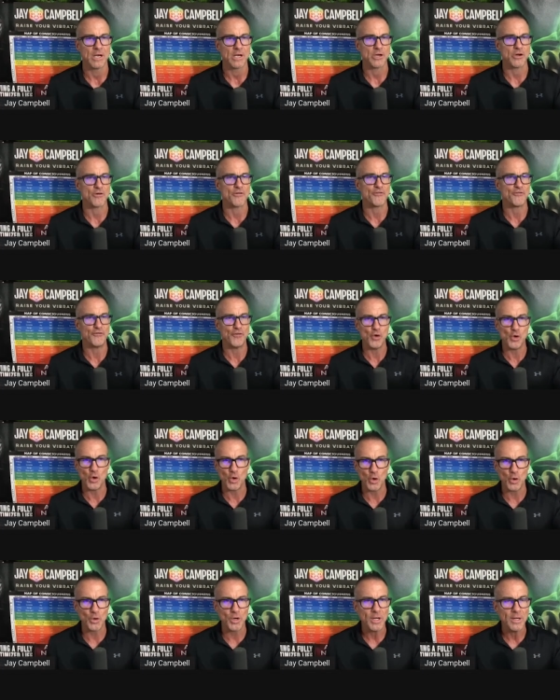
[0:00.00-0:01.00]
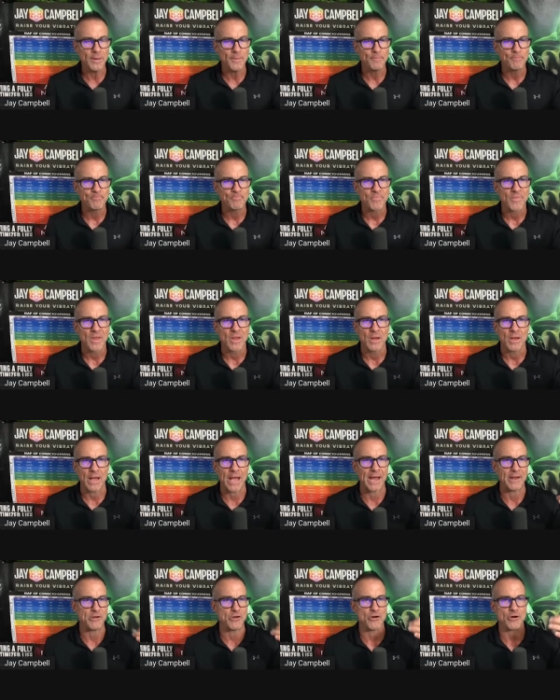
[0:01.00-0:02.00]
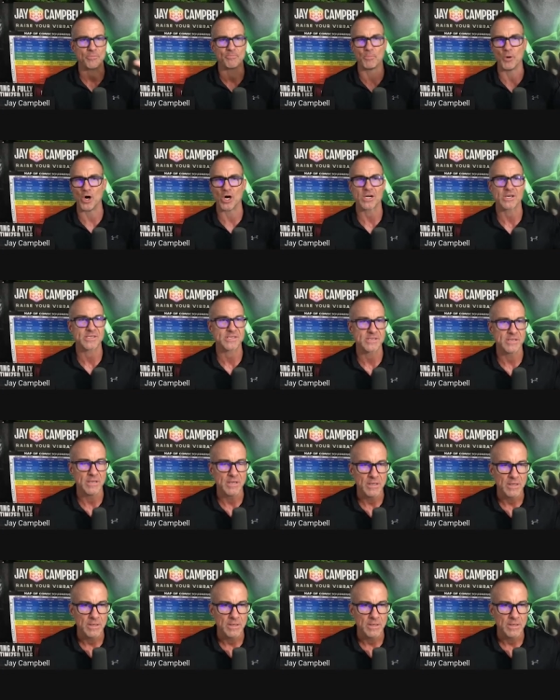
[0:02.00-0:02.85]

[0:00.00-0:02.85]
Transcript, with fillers: your food and your books